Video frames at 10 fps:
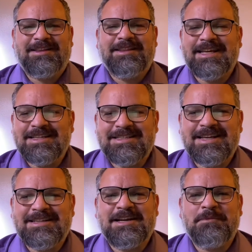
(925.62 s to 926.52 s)
This
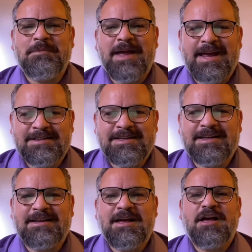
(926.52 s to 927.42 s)
is an
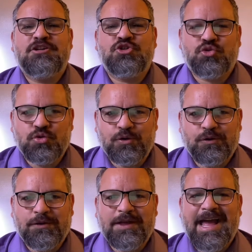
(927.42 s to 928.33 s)
amazing
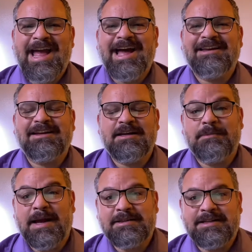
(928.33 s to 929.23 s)
truth and an
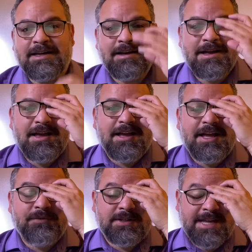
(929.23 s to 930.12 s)
amazing
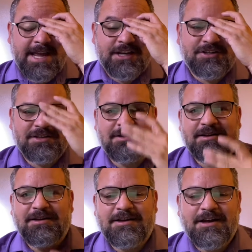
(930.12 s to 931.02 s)
invitation.
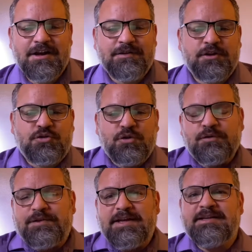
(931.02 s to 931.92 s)
The
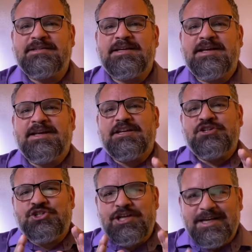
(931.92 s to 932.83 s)
truth is,
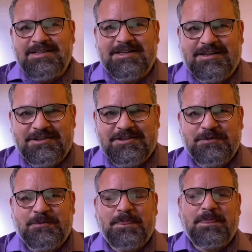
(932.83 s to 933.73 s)

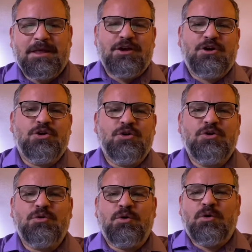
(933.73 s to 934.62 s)
Jesus,
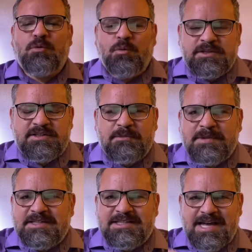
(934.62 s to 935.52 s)
who was the
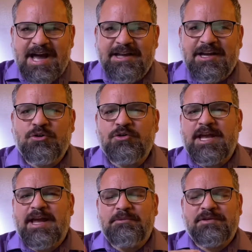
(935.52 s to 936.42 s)
Messiah who
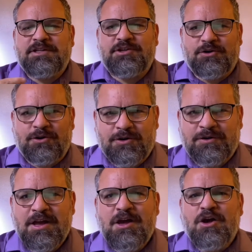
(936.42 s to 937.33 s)
came to this
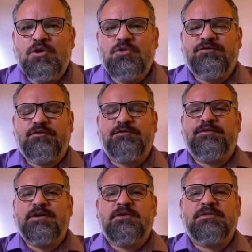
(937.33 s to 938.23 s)
earth, who
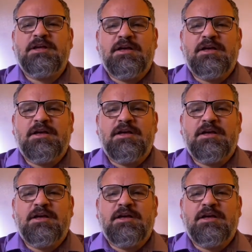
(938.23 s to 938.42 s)
fulfilled